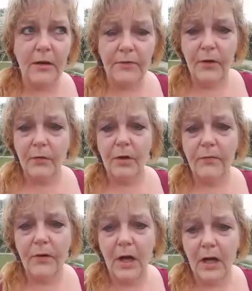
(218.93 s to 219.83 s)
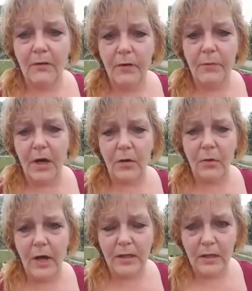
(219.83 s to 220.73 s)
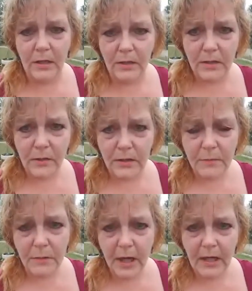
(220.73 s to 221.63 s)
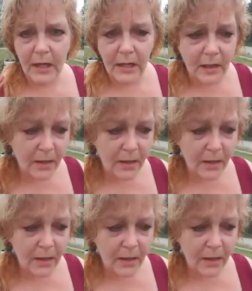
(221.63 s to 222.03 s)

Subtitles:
if you will, for lack of a better way to explain it.